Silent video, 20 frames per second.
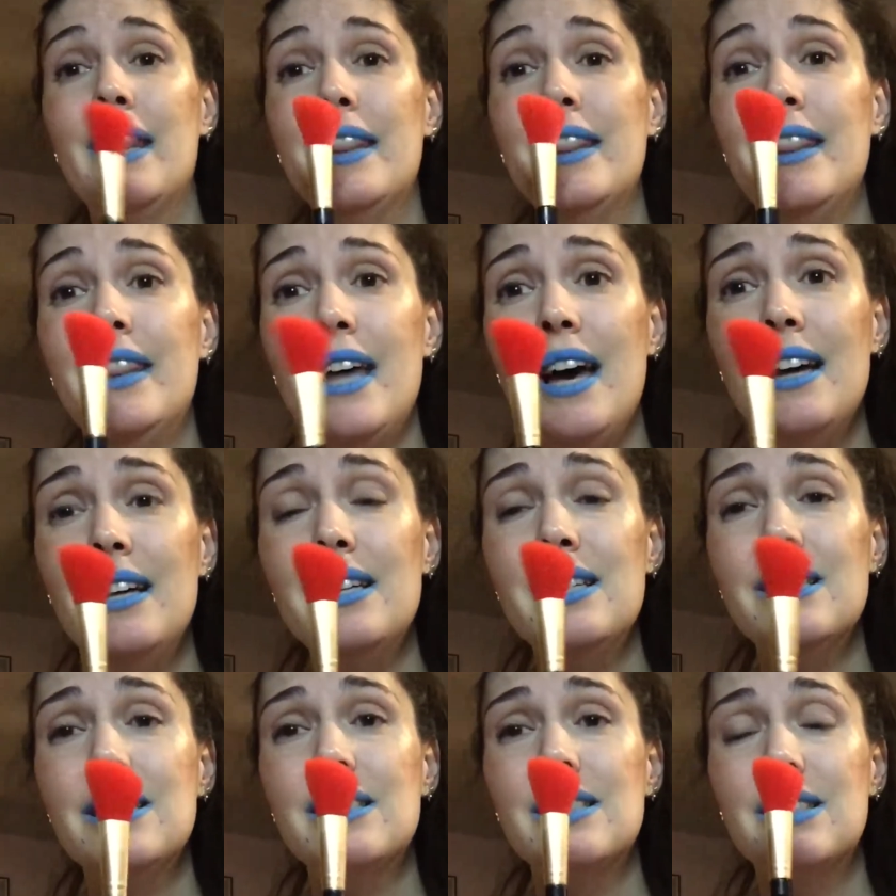That
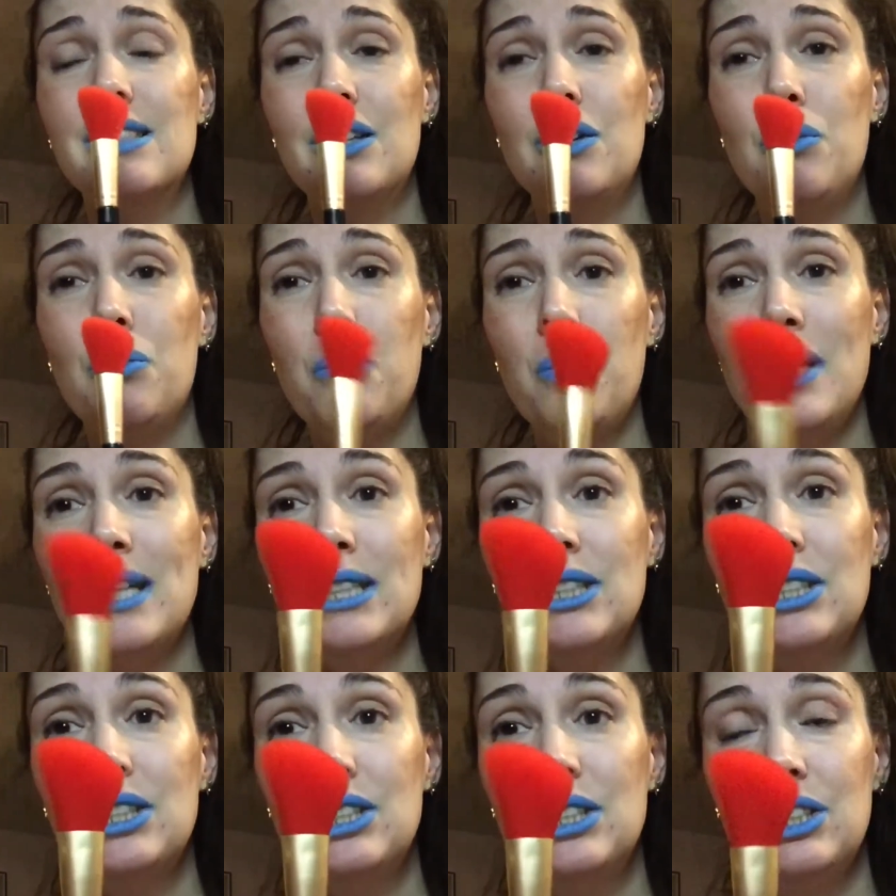is the
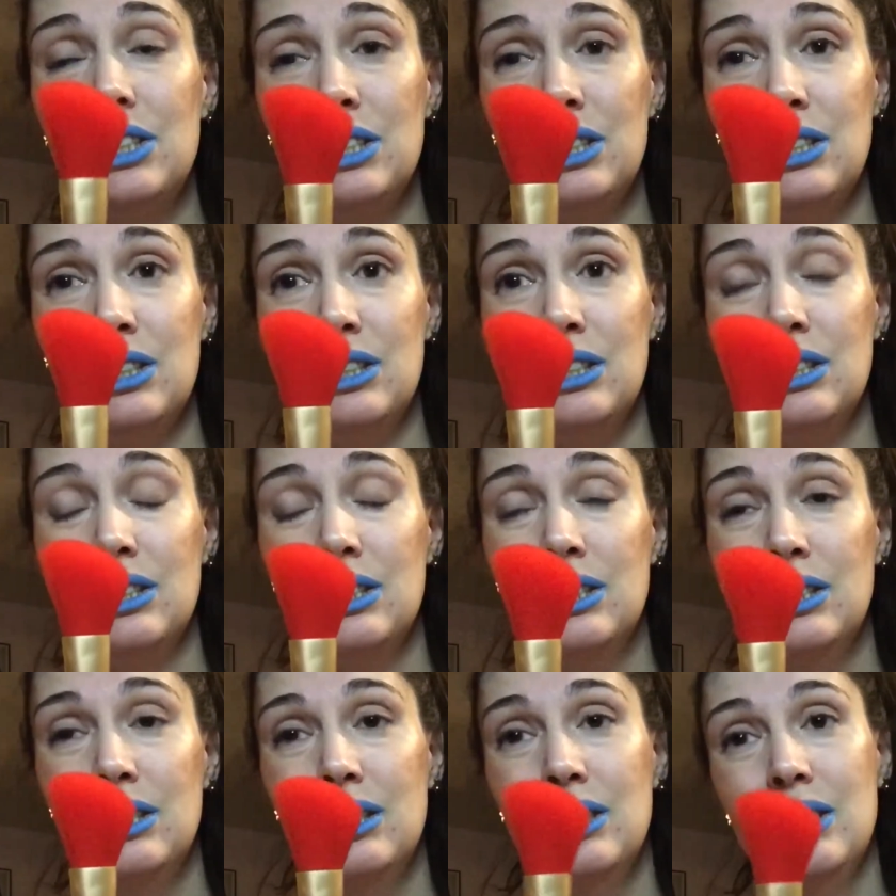
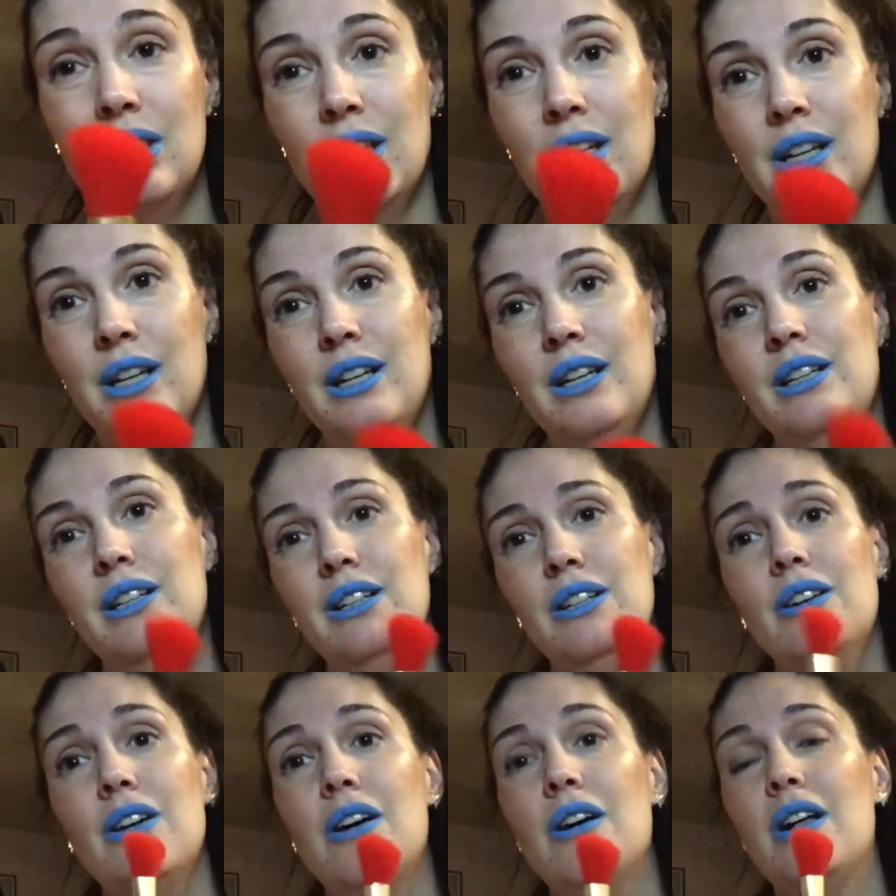question.
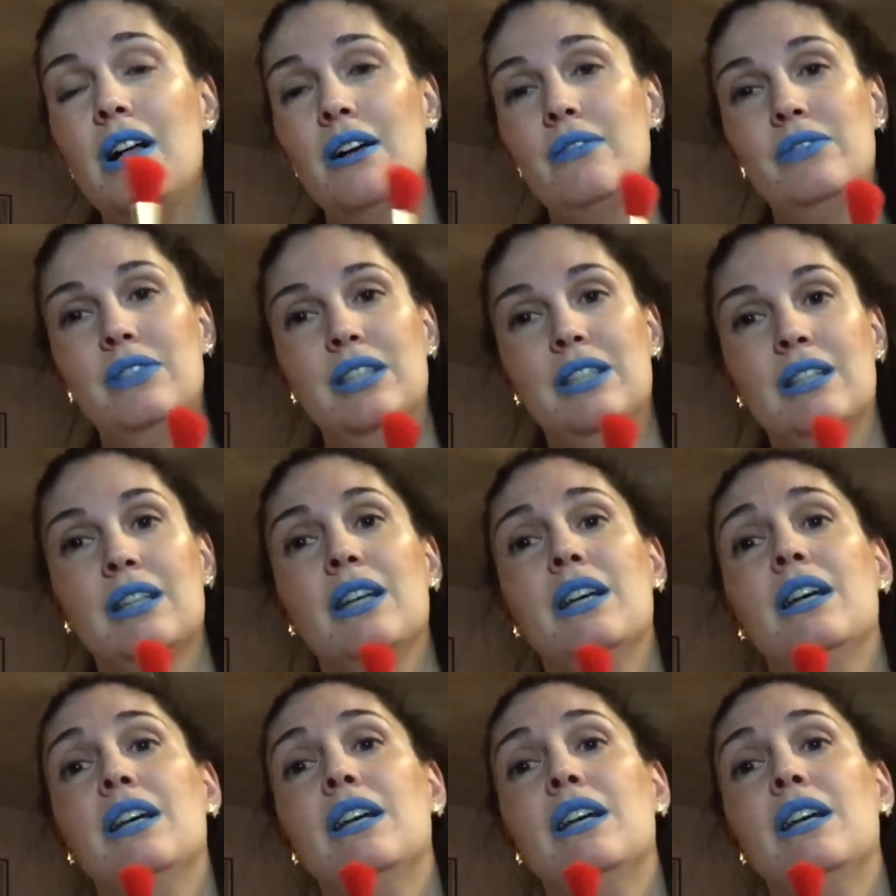Y'all have to,